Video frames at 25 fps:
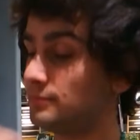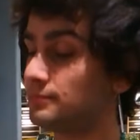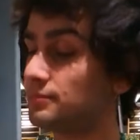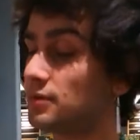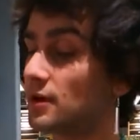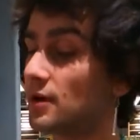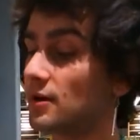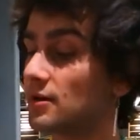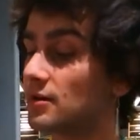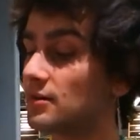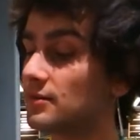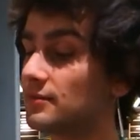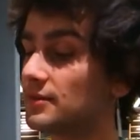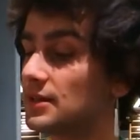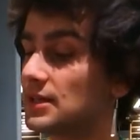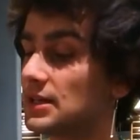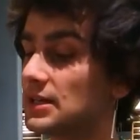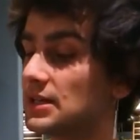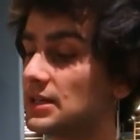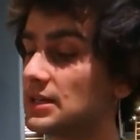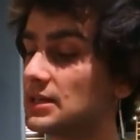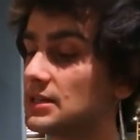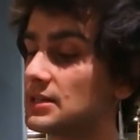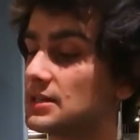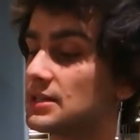part of it
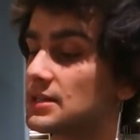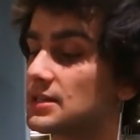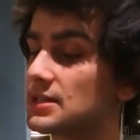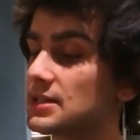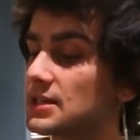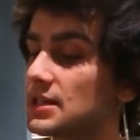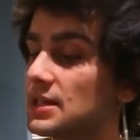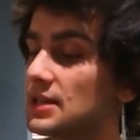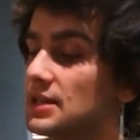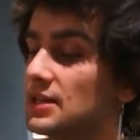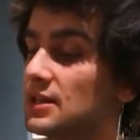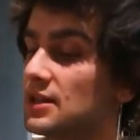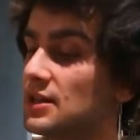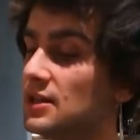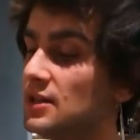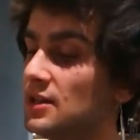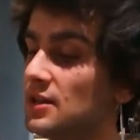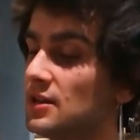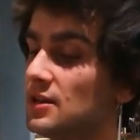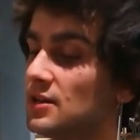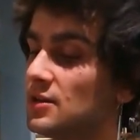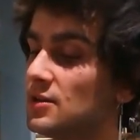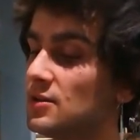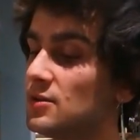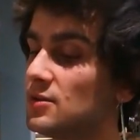is
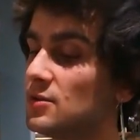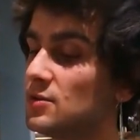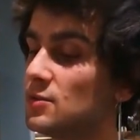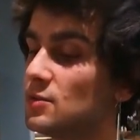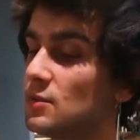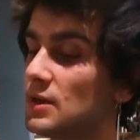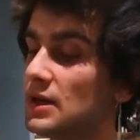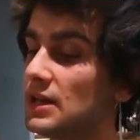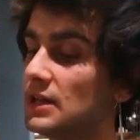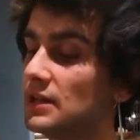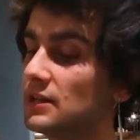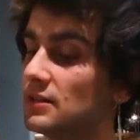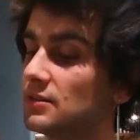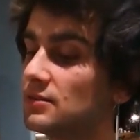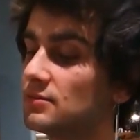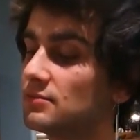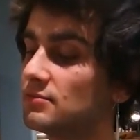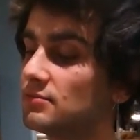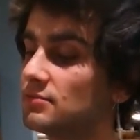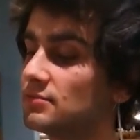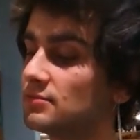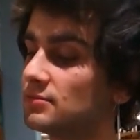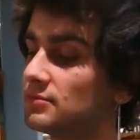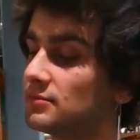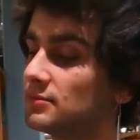when
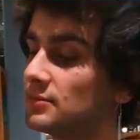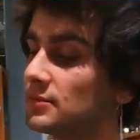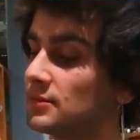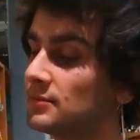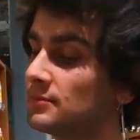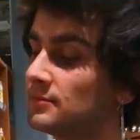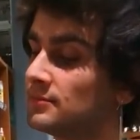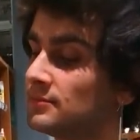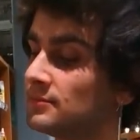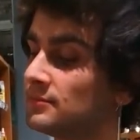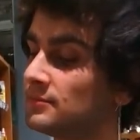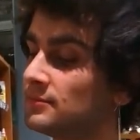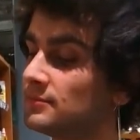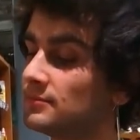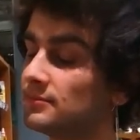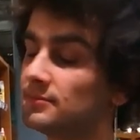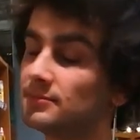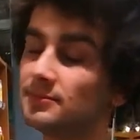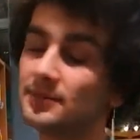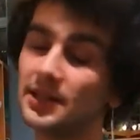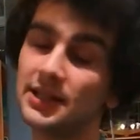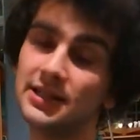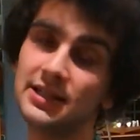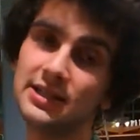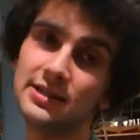
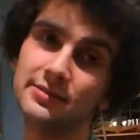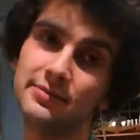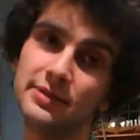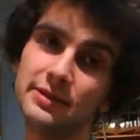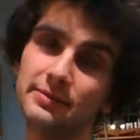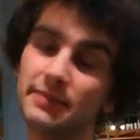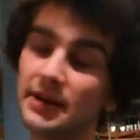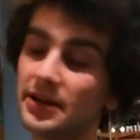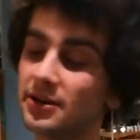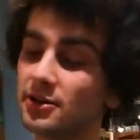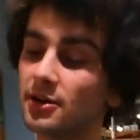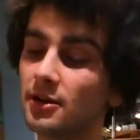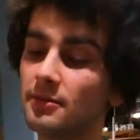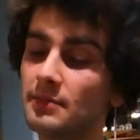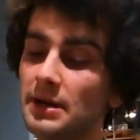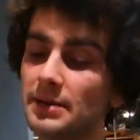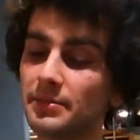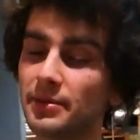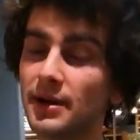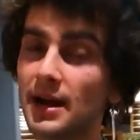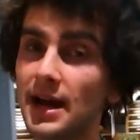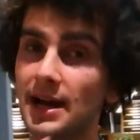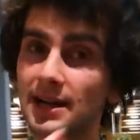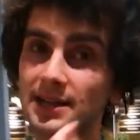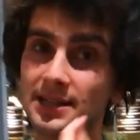I need to be better on my
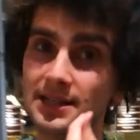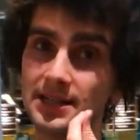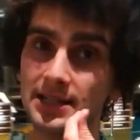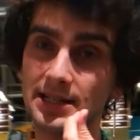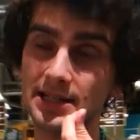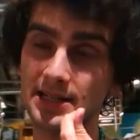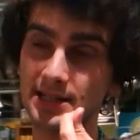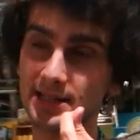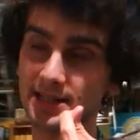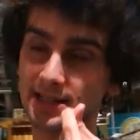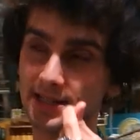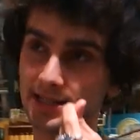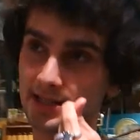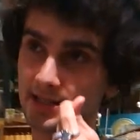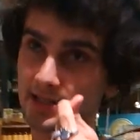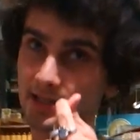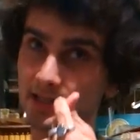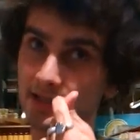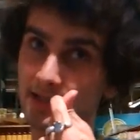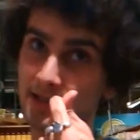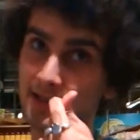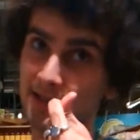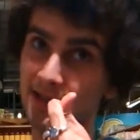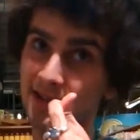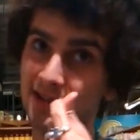practice.
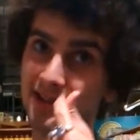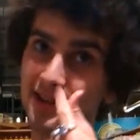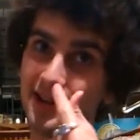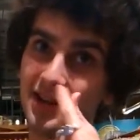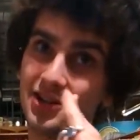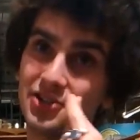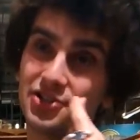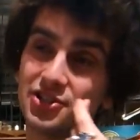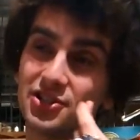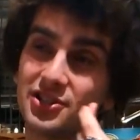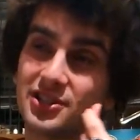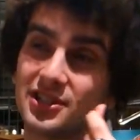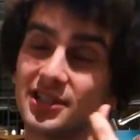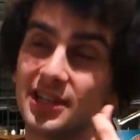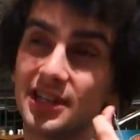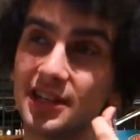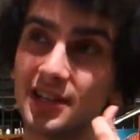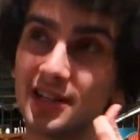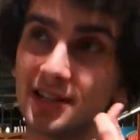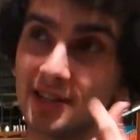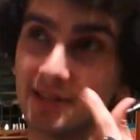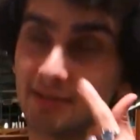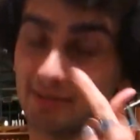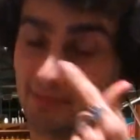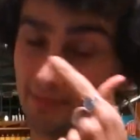Yeah. Just,
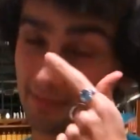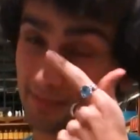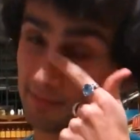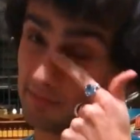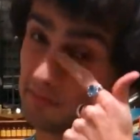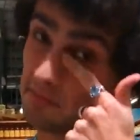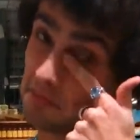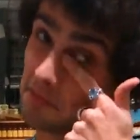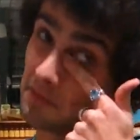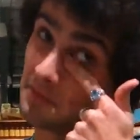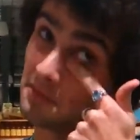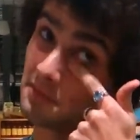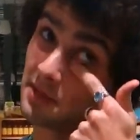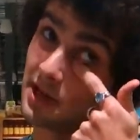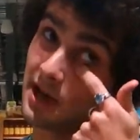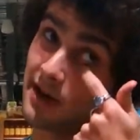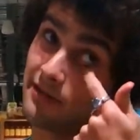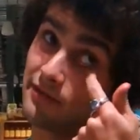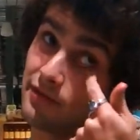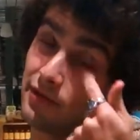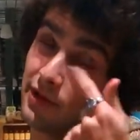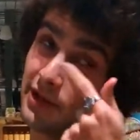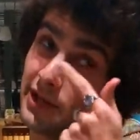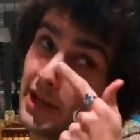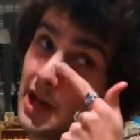like
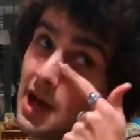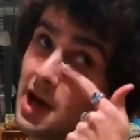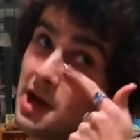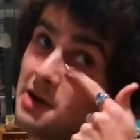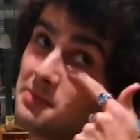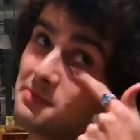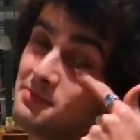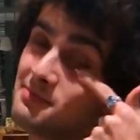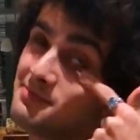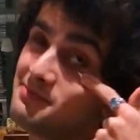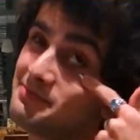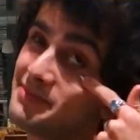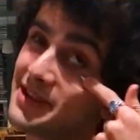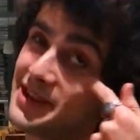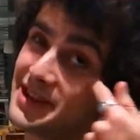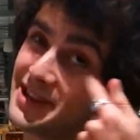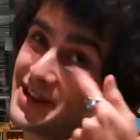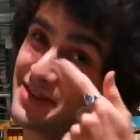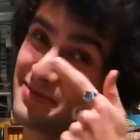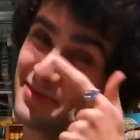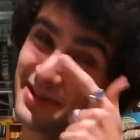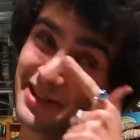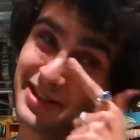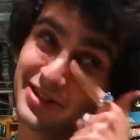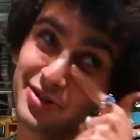cover it up by
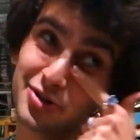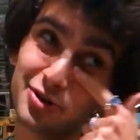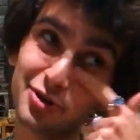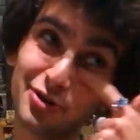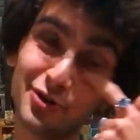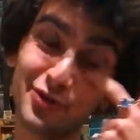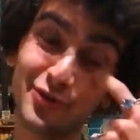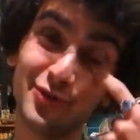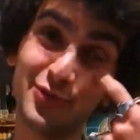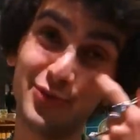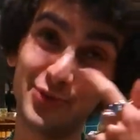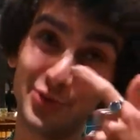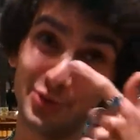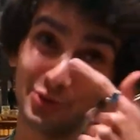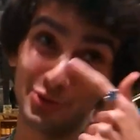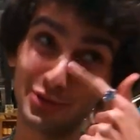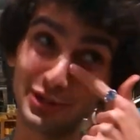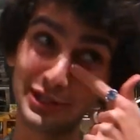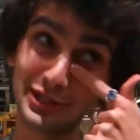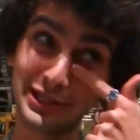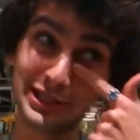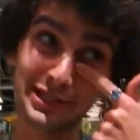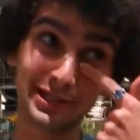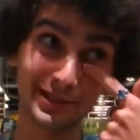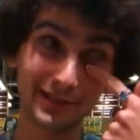coming into Whole Foods.
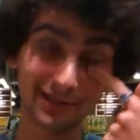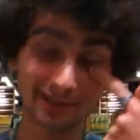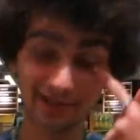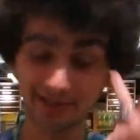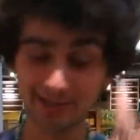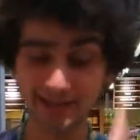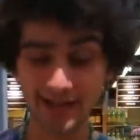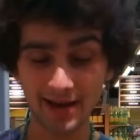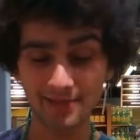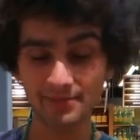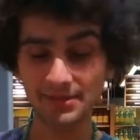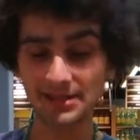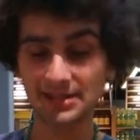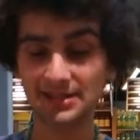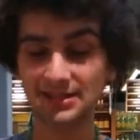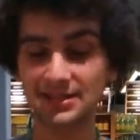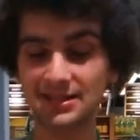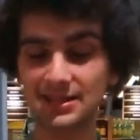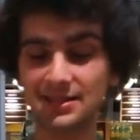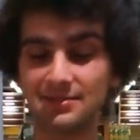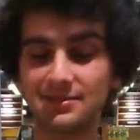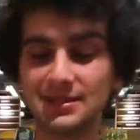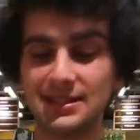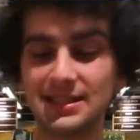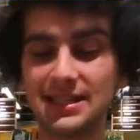And That's right.
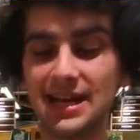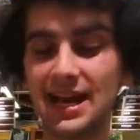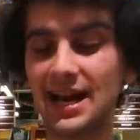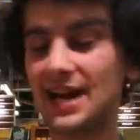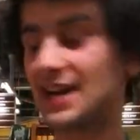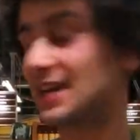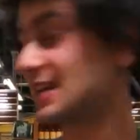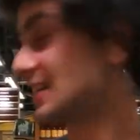Some of that,